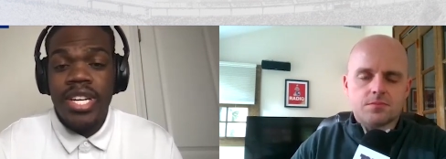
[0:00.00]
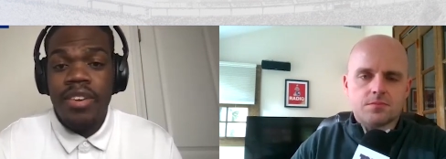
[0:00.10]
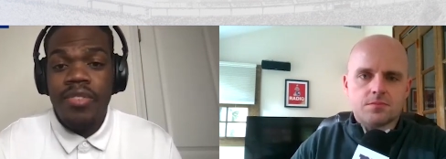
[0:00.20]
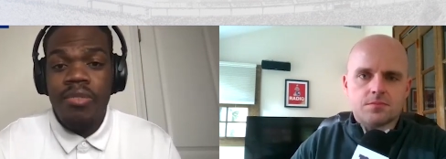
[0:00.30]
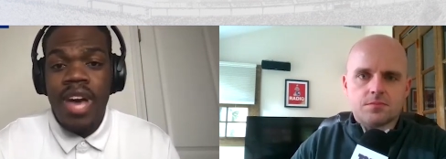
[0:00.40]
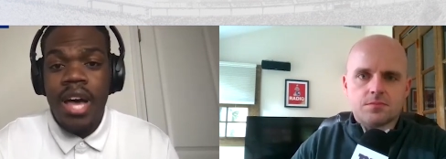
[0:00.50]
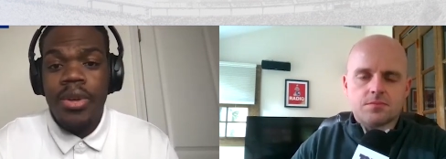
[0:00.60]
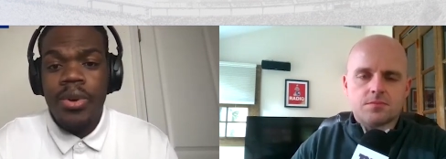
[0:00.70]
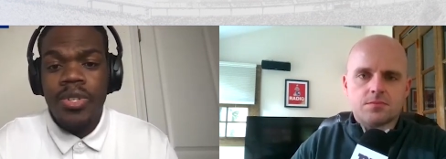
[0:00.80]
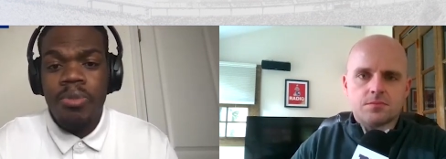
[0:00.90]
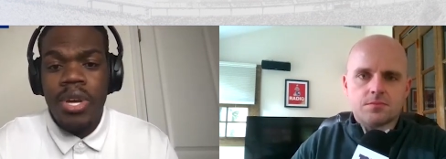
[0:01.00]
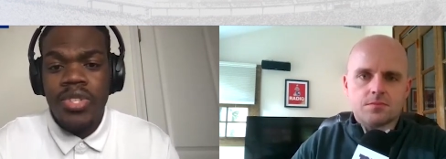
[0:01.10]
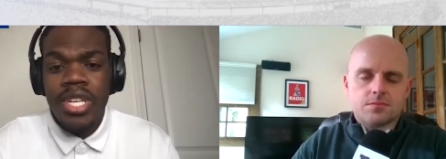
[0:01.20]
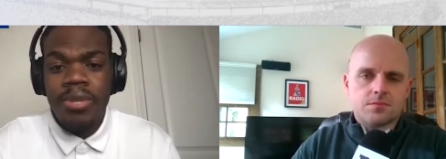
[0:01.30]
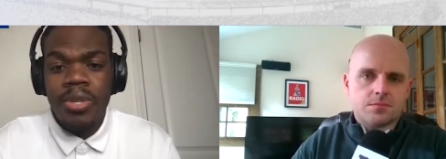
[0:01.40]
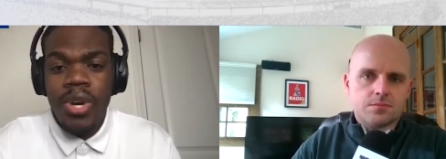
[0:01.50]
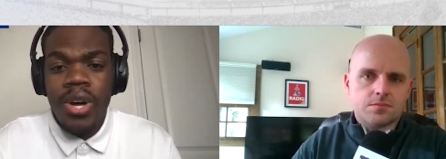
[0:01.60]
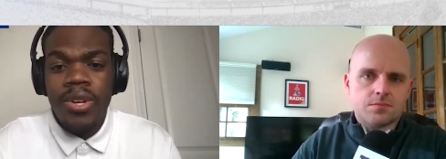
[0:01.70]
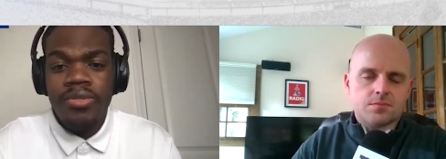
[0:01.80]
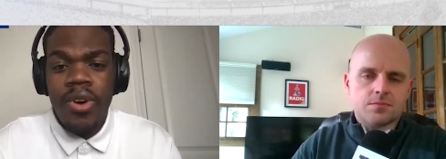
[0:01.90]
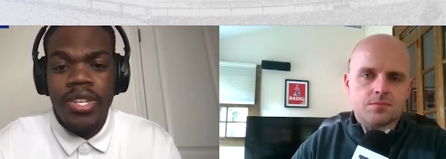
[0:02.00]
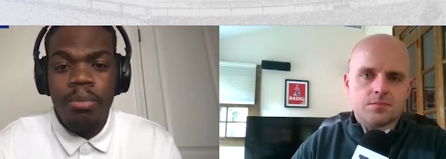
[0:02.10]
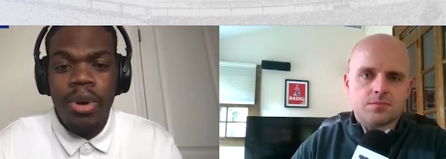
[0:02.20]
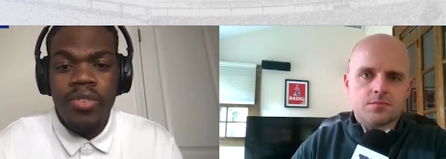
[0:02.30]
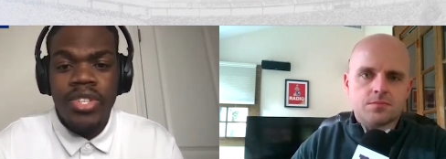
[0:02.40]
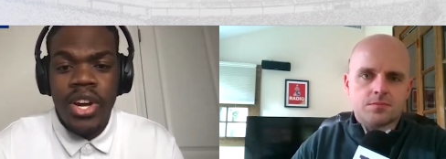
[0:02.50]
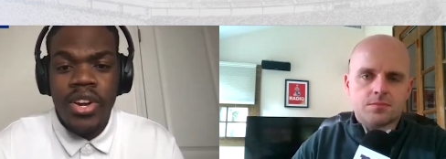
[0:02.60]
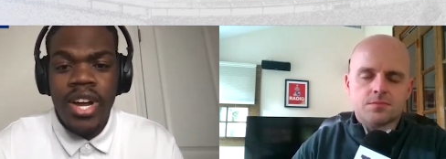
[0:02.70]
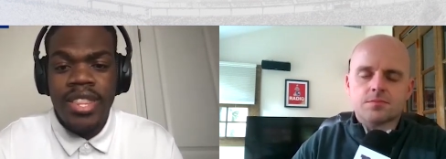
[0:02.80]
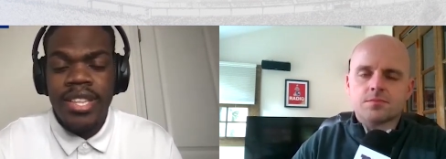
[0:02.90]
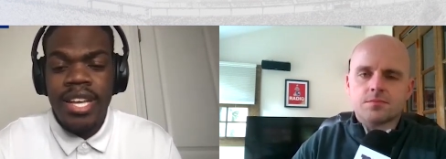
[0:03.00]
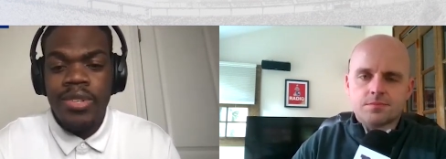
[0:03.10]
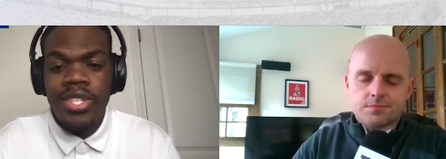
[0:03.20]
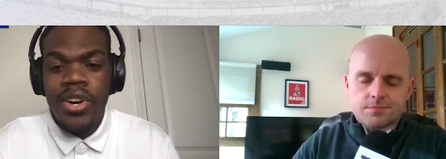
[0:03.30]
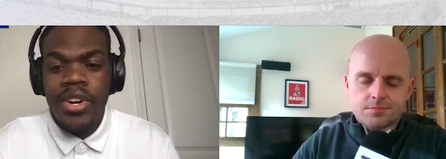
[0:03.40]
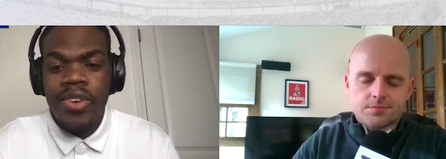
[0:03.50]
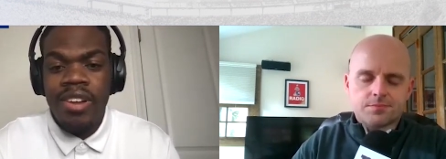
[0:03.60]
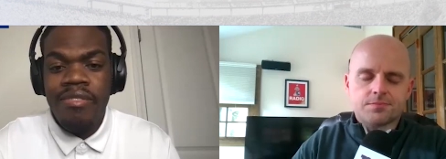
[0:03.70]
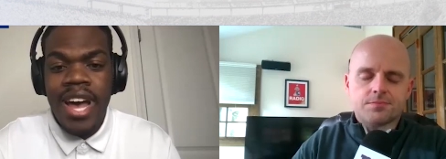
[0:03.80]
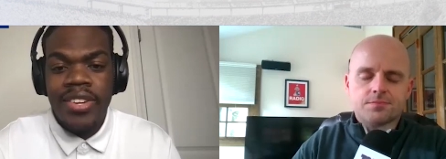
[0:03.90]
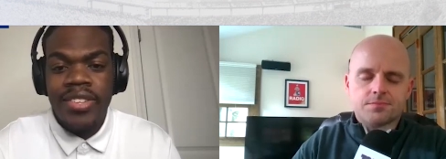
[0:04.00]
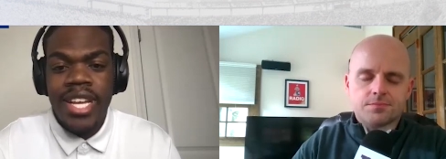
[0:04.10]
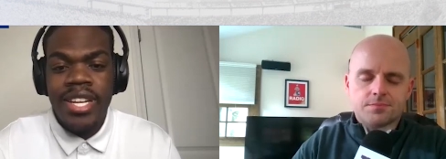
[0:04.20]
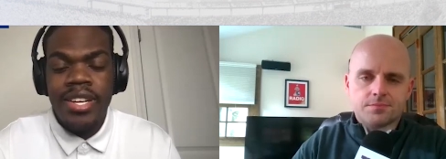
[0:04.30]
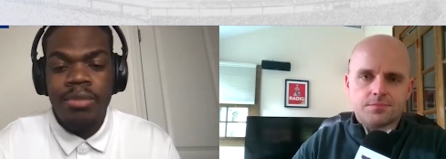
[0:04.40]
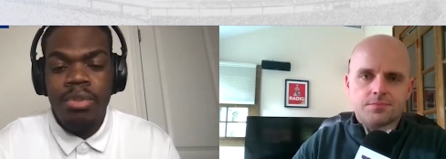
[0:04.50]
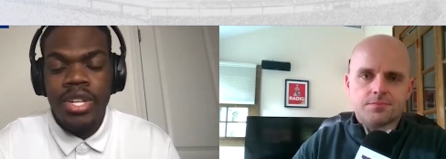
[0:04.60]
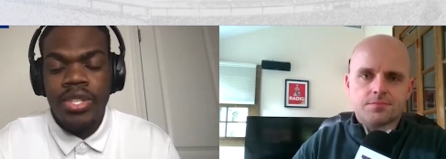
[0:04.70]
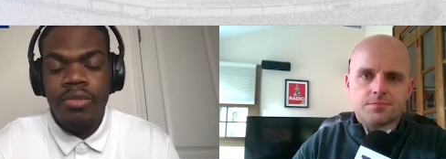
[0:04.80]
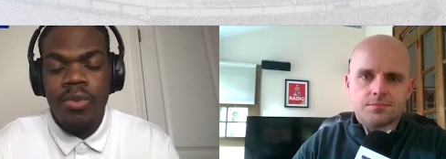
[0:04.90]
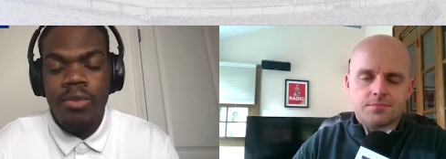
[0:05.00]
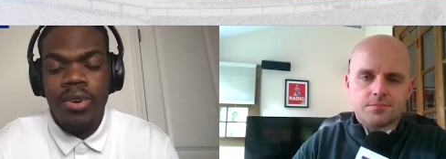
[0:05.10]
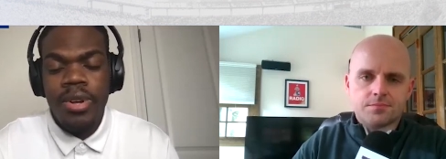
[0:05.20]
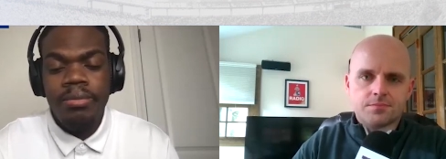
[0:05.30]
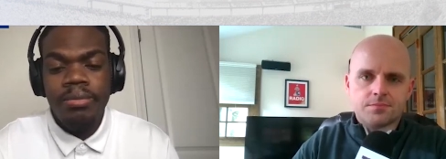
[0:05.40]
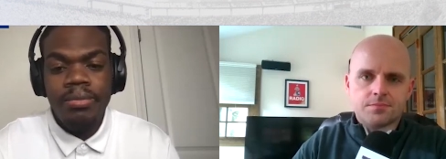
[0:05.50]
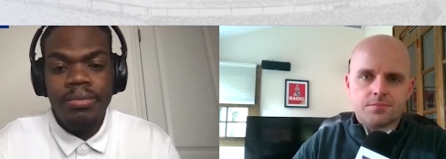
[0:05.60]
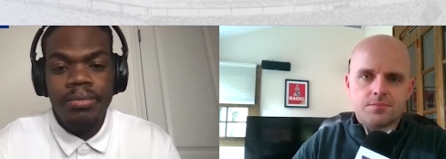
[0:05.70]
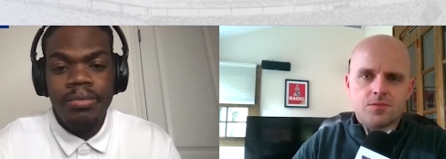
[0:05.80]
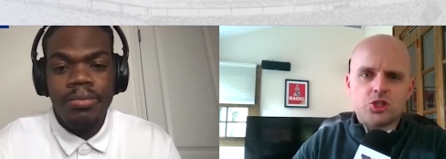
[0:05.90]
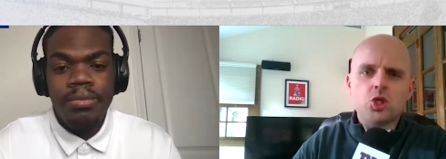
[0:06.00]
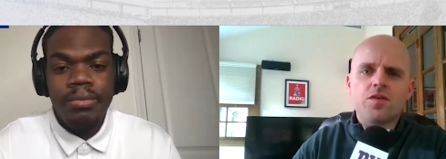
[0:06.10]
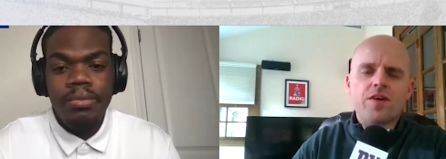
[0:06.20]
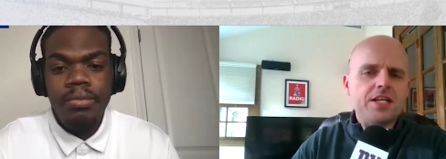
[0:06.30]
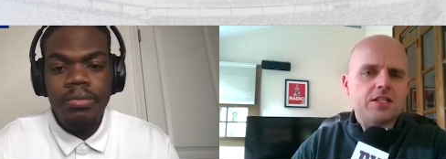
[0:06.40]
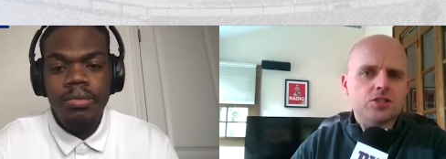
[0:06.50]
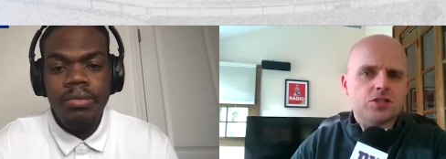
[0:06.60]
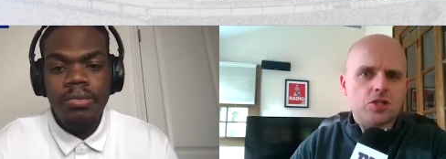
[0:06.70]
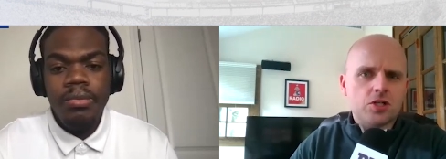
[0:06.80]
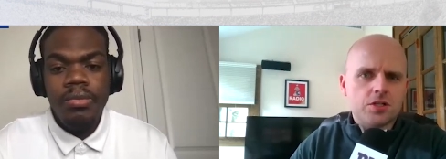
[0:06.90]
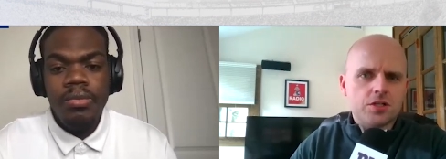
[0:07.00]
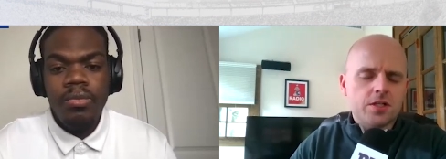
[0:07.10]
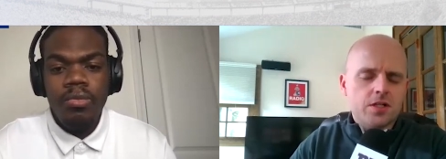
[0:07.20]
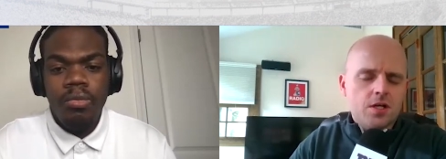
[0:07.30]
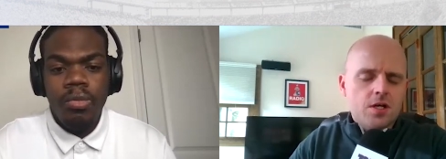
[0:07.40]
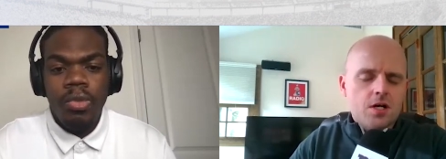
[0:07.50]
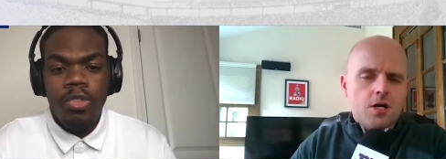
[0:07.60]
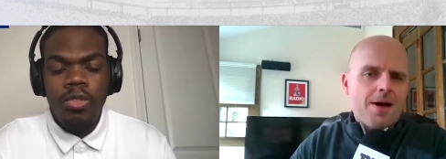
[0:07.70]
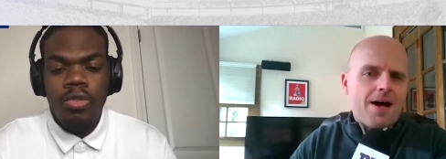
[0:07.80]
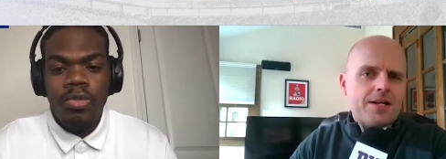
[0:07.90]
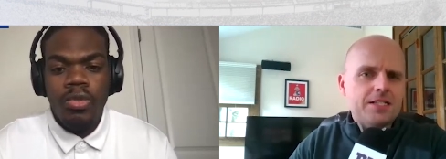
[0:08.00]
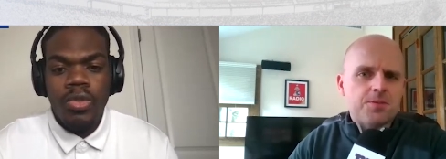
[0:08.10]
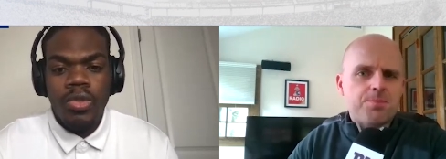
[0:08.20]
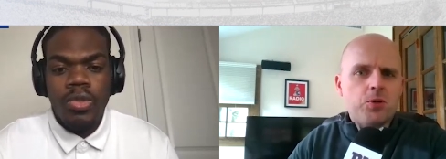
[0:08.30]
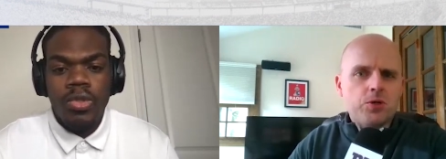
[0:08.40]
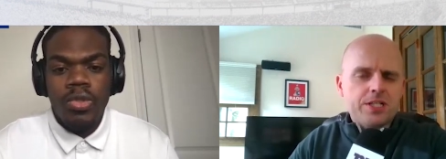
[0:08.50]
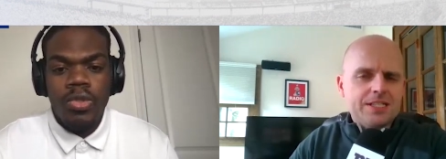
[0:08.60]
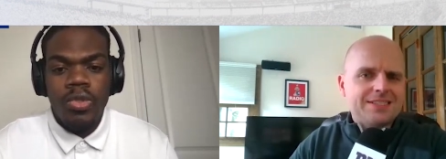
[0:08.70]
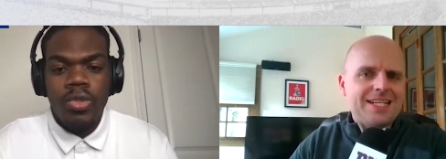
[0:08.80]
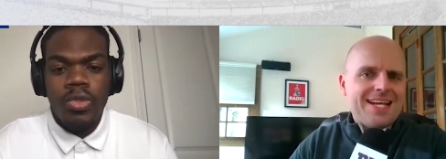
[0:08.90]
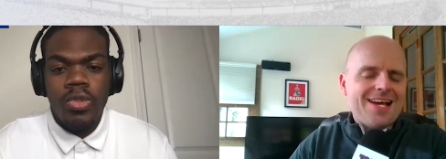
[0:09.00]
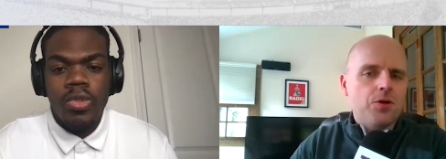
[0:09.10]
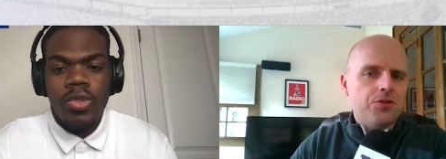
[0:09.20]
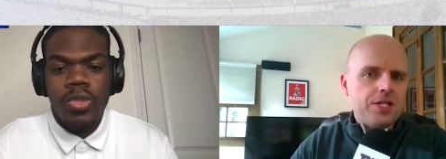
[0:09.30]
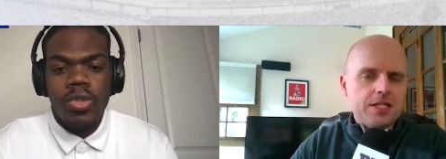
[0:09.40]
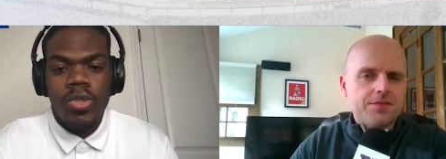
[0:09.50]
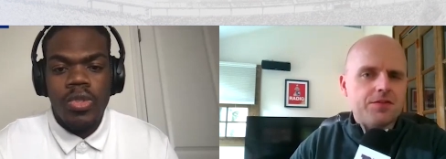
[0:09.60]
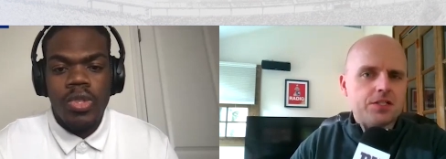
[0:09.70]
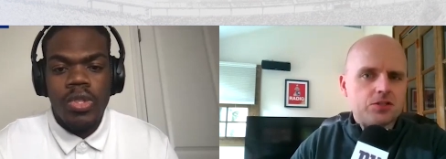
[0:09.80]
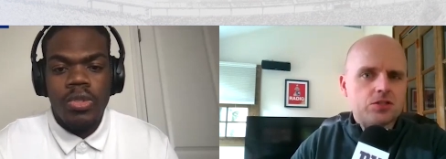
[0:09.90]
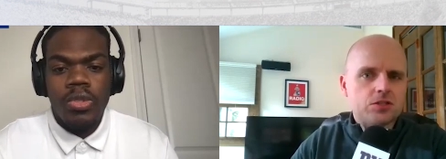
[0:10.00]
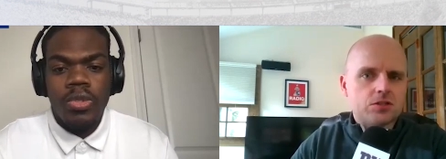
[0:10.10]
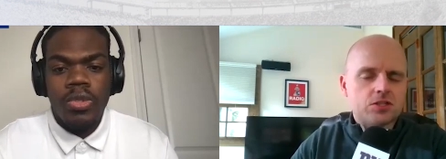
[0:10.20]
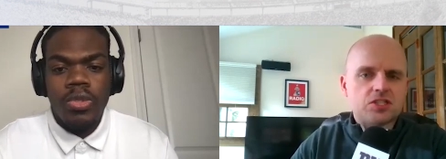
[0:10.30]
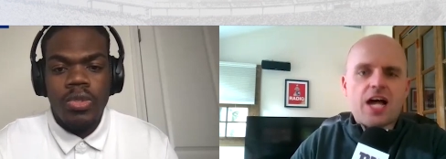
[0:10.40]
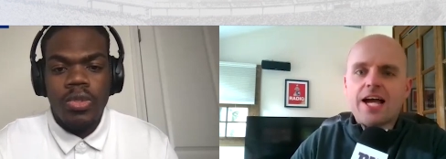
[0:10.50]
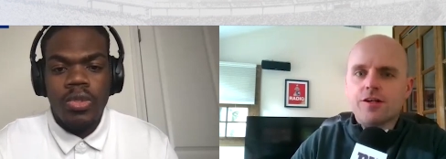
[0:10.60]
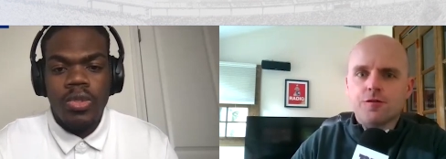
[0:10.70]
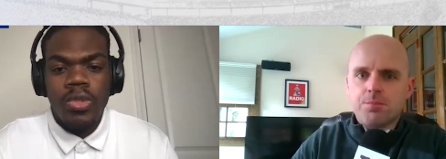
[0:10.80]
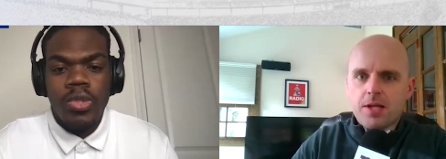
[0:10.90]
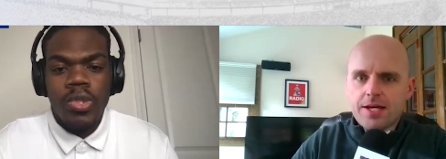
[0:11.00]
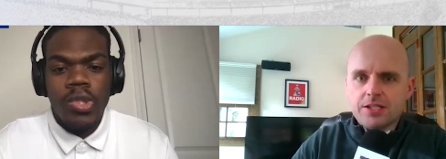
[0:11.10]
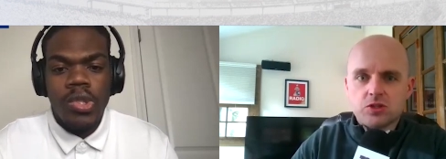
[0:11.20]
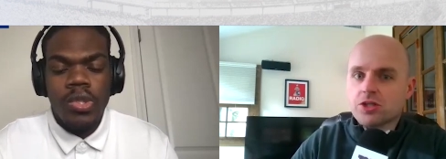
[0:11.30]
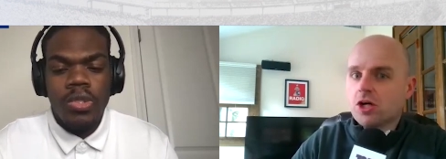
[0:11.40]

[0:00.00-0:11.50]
Speaker 1: to give you value on special teams as well, as far as a punt returner. I think that was an underrated factor that he does bring to the forefront.
Speaker 2: Do you have any concern about his ability to stay healthy given his style of play. He's only